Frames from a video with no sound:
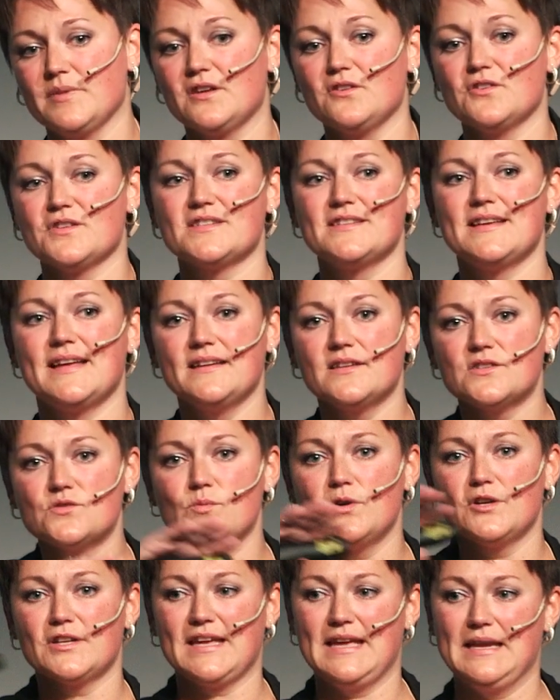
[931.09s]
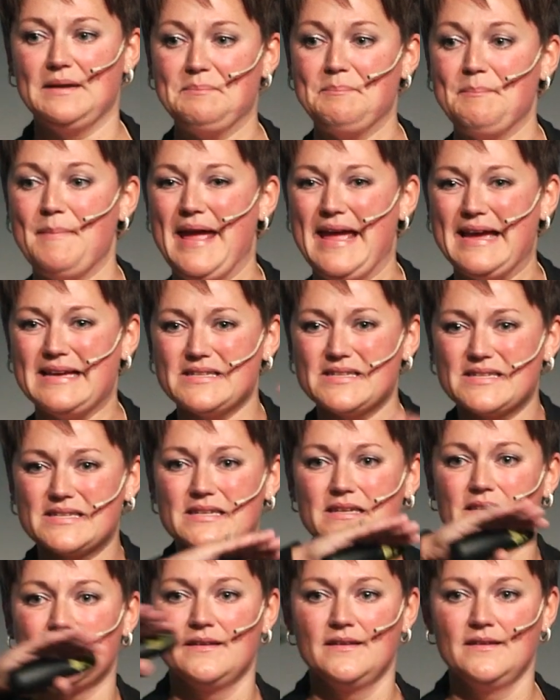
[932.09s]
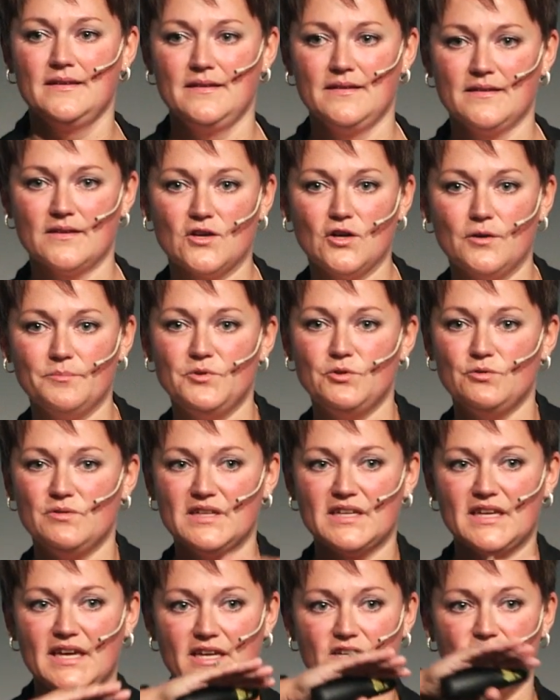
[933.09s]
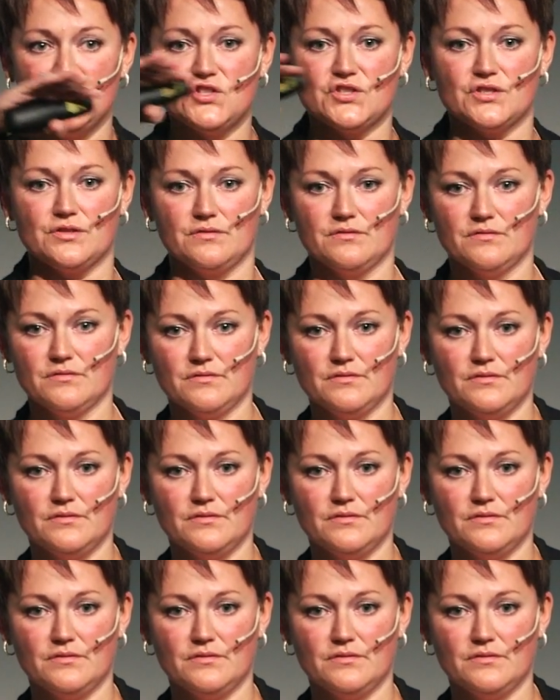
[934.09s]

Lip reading: because that is what can mask communication.